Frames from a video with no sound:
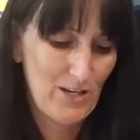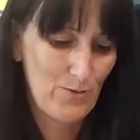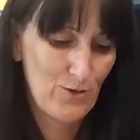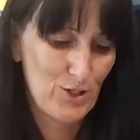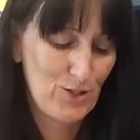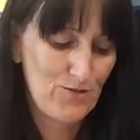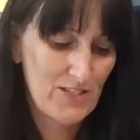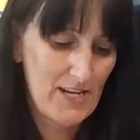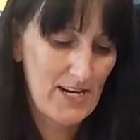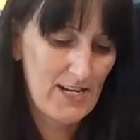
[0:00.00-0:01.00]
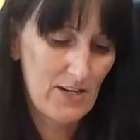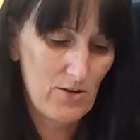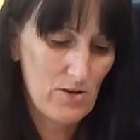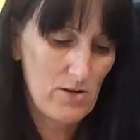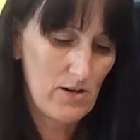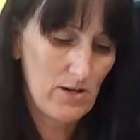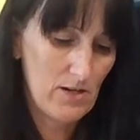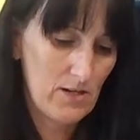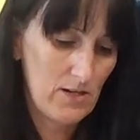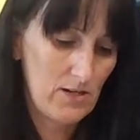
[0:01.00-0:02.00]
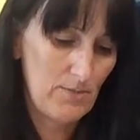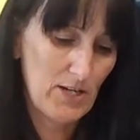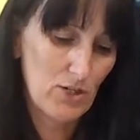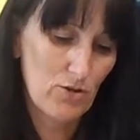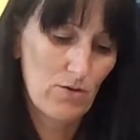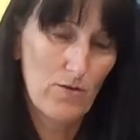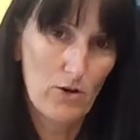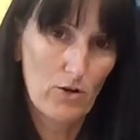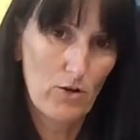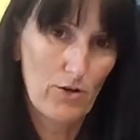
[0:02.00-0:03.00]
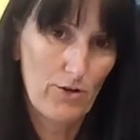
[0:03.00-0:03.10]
once you've tied it on, make sure you've got the good